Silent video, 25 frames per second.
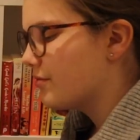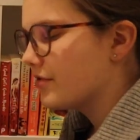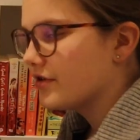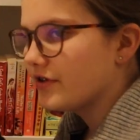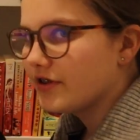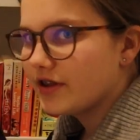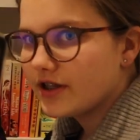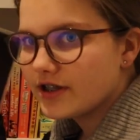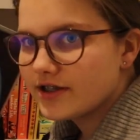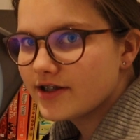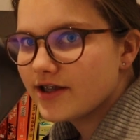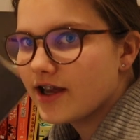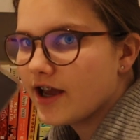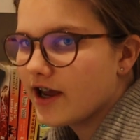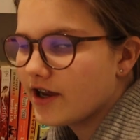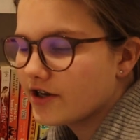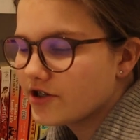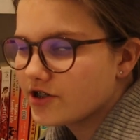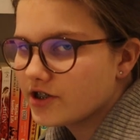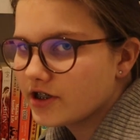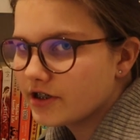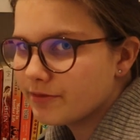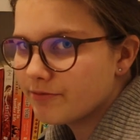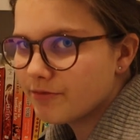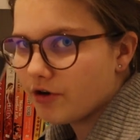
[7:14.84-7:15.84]
but this I
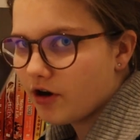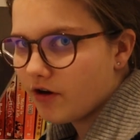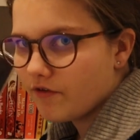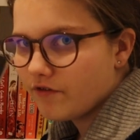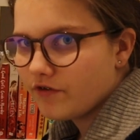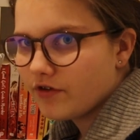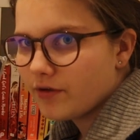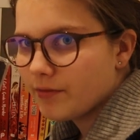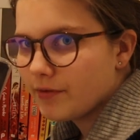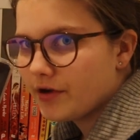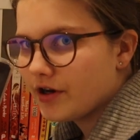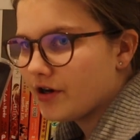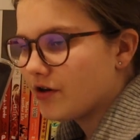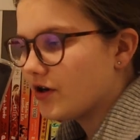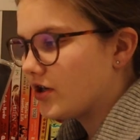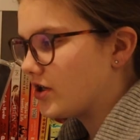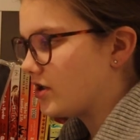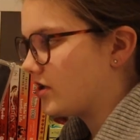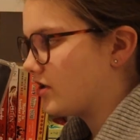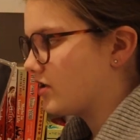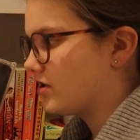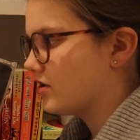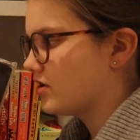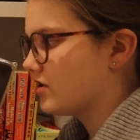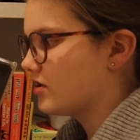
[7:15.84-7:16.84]
actually bought from
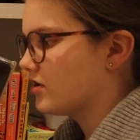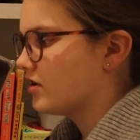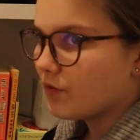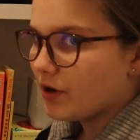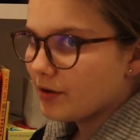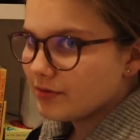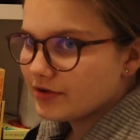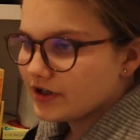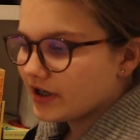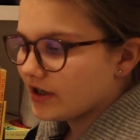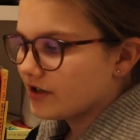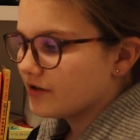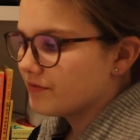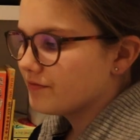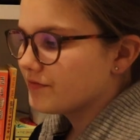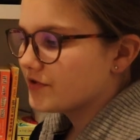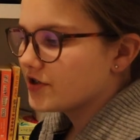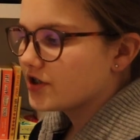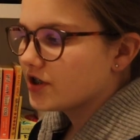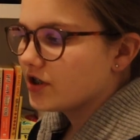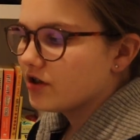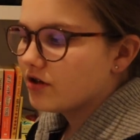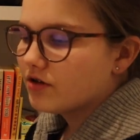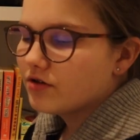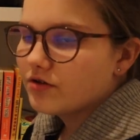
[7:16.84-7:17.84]
Harry's website.
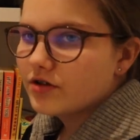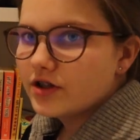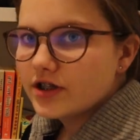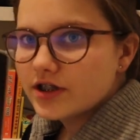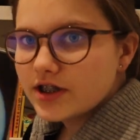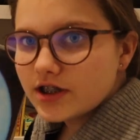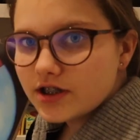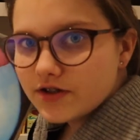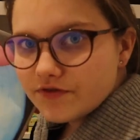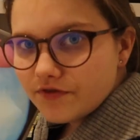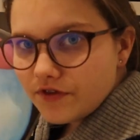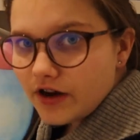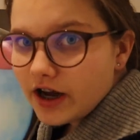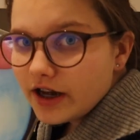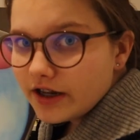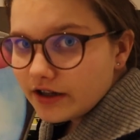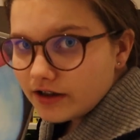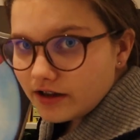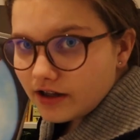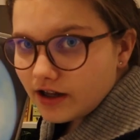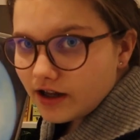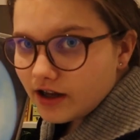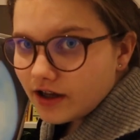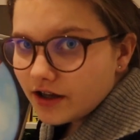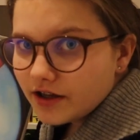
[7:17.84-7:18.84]
So this is
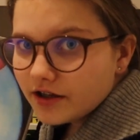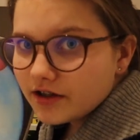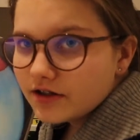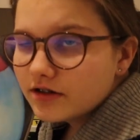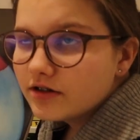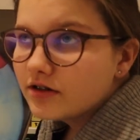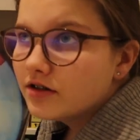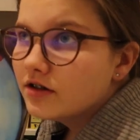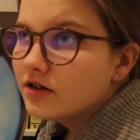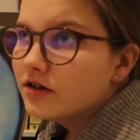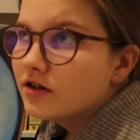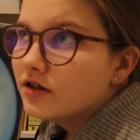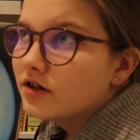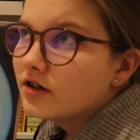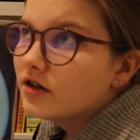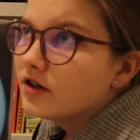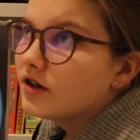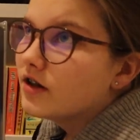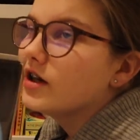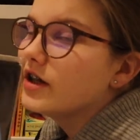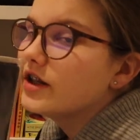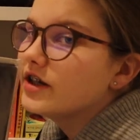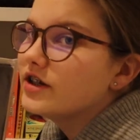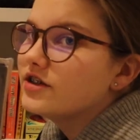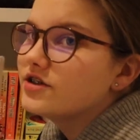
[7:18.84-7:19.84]
Fine Line,
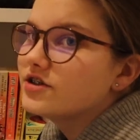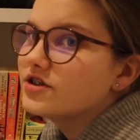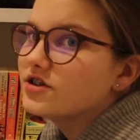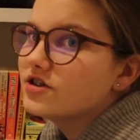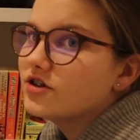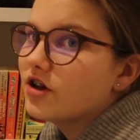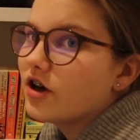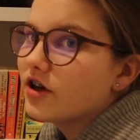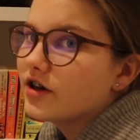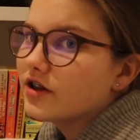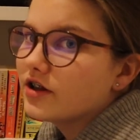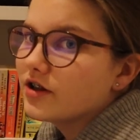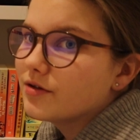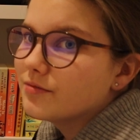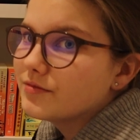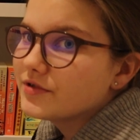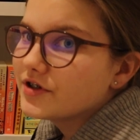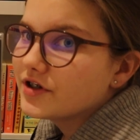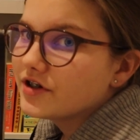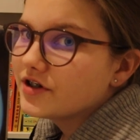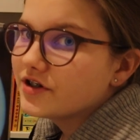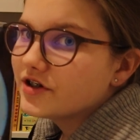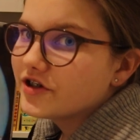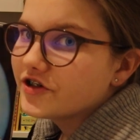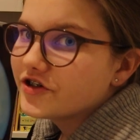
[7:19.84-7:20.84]
and it's not a
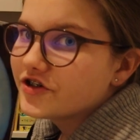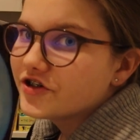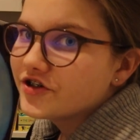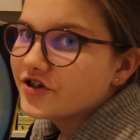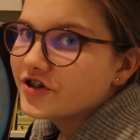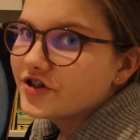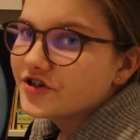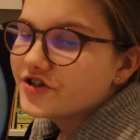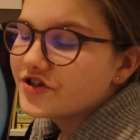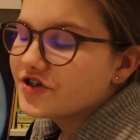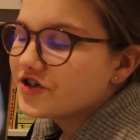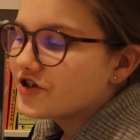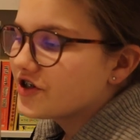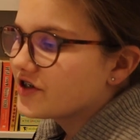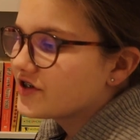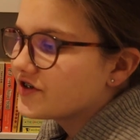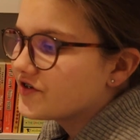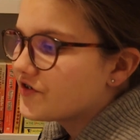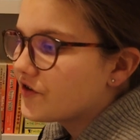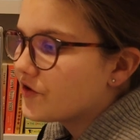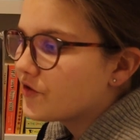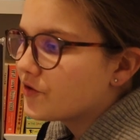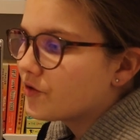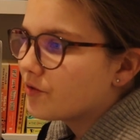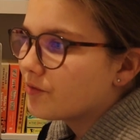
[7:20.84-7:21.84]
limited edition. It's
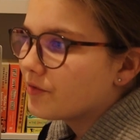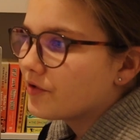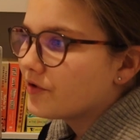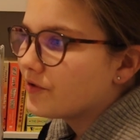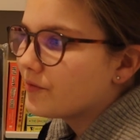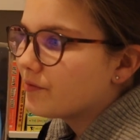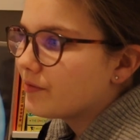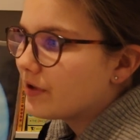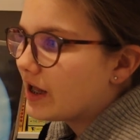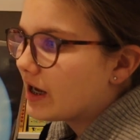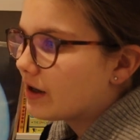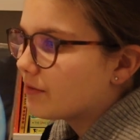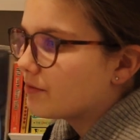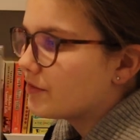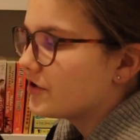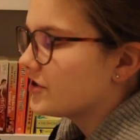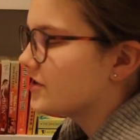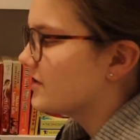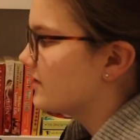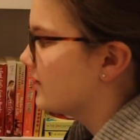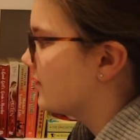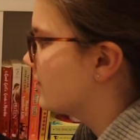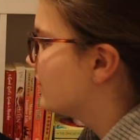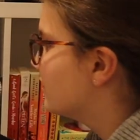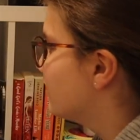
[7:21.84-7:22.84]
just the normal black
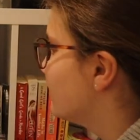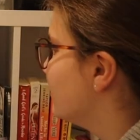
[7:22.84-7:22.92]
pressing.